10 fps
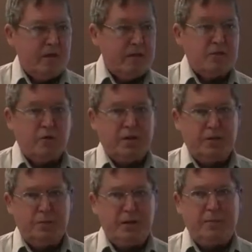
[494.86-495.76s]
And that's why it
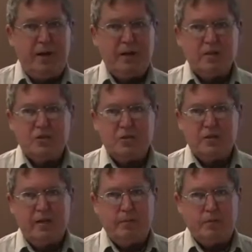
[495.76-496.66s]
can be a palace or a
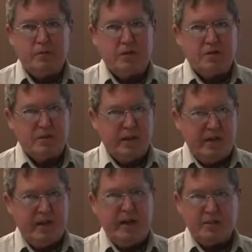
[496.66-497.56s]
temple, because the
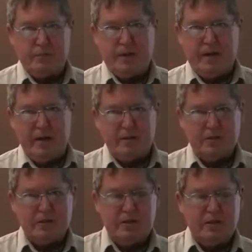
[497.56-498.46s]
king has a big
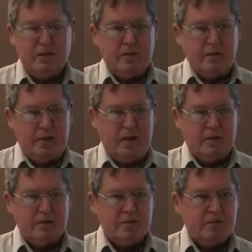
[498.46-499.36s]
house, a
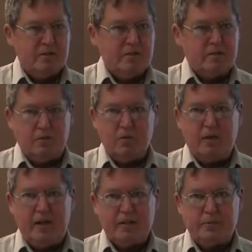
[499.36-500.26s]
palace, the Lord
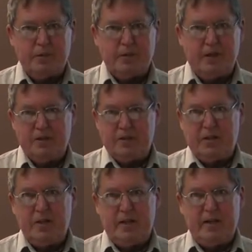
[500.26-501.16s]
has a big, he's a
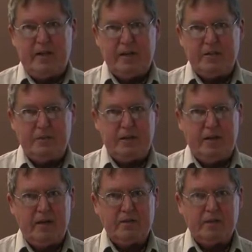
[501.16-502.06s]
God, he has a big
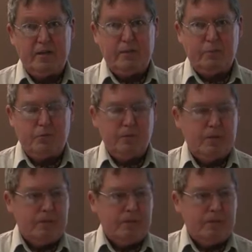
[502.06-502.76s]
house, a temple.